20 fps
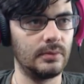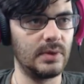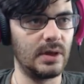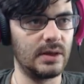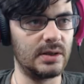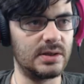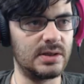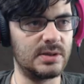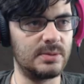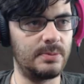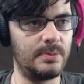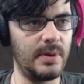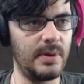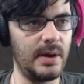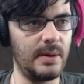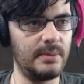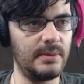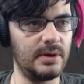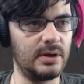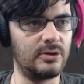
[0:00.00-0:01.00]
Now let's
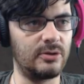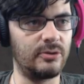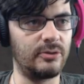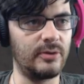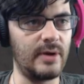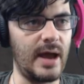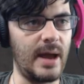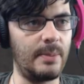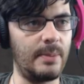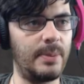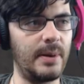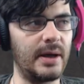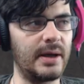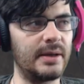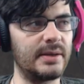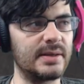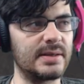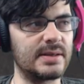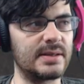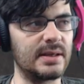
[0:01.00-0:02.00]
spam the crap out
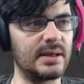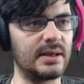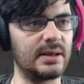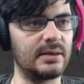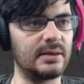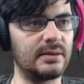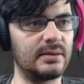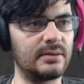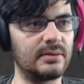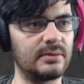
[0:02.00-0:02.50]
of this thing.